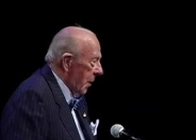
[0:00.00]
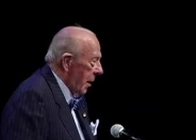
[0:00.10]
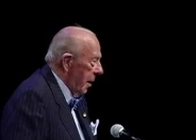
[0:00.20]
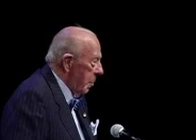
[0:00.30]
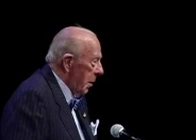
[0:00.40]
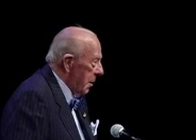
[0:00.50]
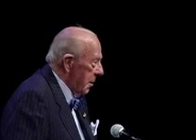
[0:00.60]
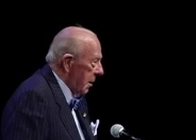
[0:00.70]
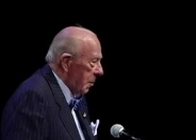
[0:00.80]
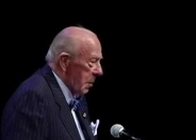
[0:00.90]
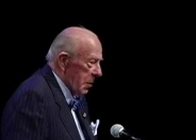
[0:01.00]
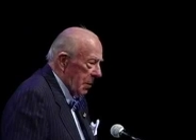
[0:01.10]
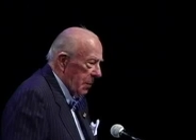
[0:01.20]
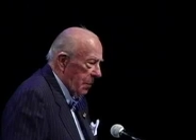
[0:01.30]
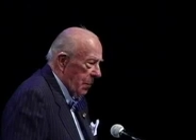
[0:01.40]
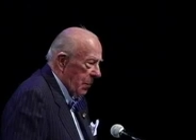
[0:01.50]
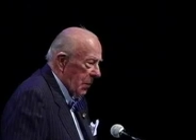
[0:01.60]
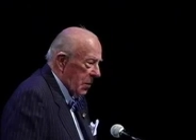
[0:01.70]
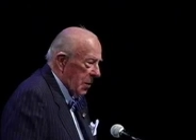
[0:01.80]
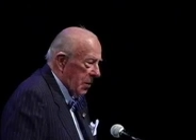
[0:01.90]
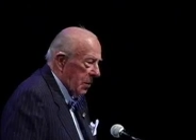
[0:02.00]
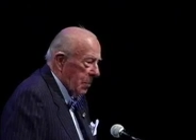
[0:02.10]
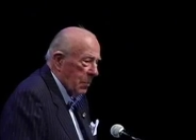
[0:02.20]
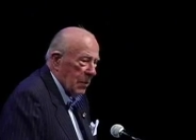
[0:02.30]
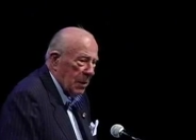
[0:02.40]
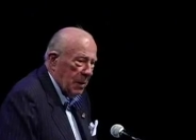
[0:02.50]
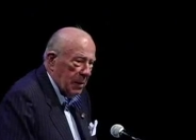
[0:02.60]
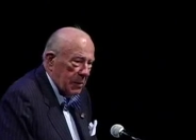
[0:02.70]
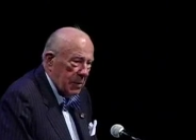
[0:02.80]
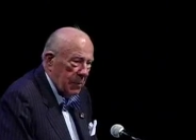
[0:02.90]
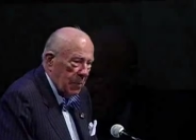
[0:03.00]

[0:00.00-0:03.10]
anti-ballistic missile system there is.